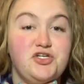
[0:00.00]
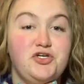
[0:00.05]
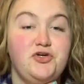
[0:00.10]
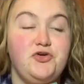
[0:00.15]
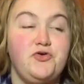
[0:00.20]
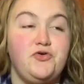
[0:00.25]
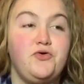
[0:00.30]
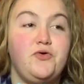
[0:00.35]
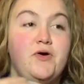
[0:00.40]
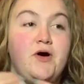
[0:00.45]

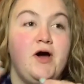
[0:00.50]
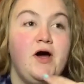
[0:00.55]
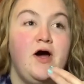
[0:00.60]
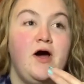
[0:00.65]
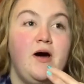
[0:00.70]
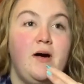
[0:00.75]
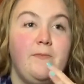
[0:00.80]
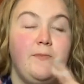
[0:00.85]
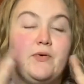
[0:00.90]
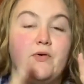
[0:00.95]
to
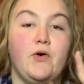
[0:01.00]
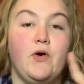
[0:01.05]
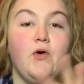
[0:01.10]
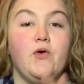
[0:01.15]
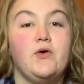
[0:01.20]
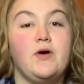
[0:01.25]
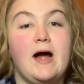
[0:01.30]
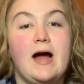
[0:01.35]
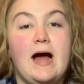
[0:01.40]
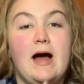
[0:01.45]

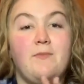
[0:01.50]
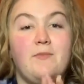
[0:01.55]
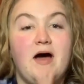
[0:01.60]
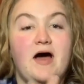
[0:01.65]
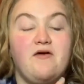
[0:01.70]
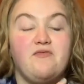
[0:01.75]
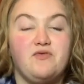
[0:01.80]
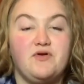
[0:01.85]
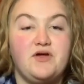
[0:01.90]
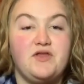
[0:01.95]
program
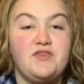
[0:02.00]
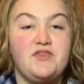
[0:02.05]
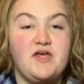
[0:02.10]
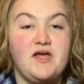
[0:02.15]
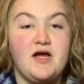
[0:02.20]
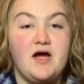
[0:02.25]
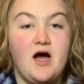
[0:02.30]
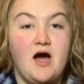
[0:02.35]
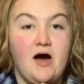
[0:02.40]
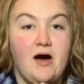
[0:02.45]

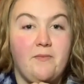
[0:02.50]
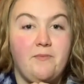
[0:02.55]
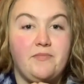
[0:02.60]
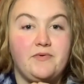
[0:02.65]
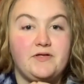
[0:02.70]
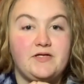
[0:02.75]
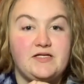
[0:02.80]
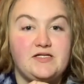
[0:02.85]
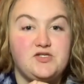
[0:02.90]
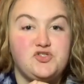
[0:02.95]
everything up
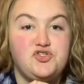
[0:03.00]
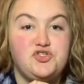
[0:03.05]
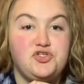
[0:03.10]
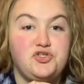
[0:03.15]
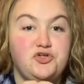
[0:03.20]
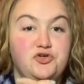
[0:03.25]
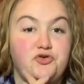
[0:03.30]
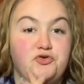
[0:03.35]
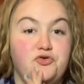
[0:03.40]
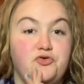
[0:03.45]

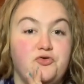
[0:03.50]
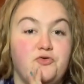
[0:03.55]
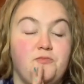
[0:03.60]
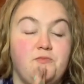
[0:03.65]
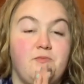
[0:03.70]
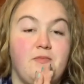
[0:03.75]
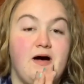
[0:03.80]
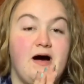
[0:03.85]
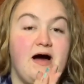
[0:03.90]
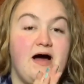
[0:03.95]
into
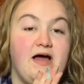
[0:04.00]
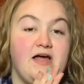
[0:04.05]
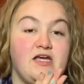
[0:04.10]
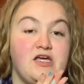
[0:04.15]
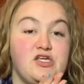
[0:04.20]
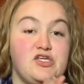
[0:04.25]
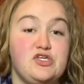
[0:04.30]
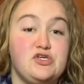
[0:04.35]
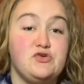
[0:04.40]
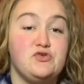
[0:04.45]

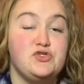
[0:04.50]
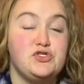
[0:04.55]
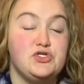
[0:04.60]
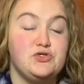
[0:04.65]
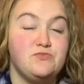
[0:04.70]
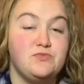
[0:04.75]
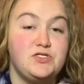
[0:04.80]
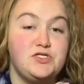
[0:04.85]
my YouTube